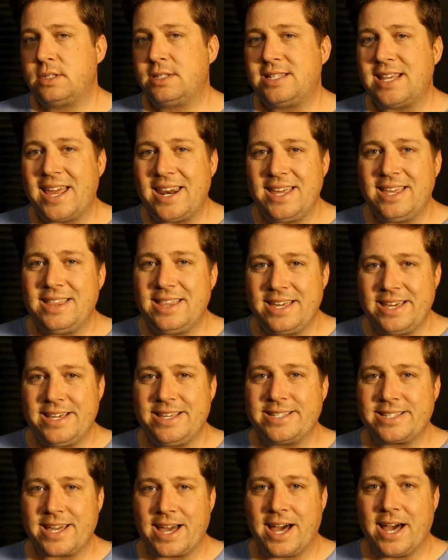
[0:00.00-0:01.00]
Setting
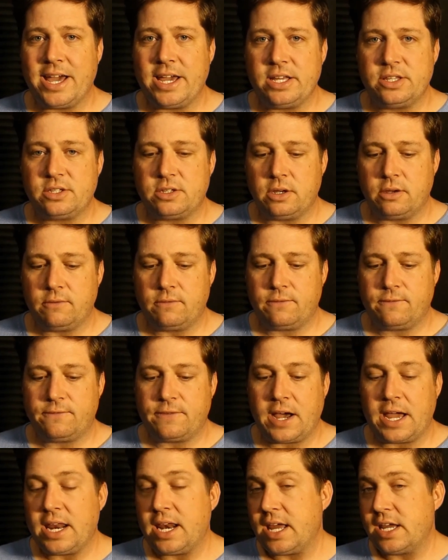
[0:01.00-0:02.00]
these kinds of
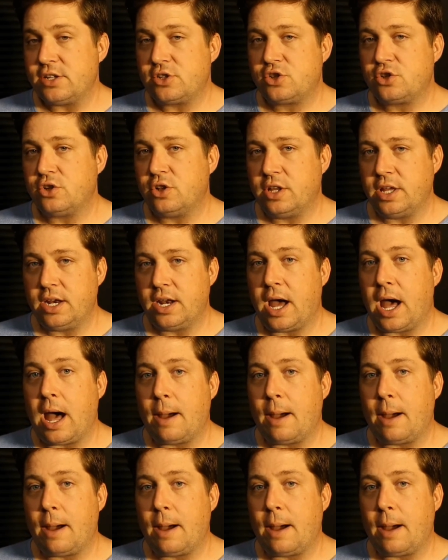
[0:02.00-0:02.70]
financial and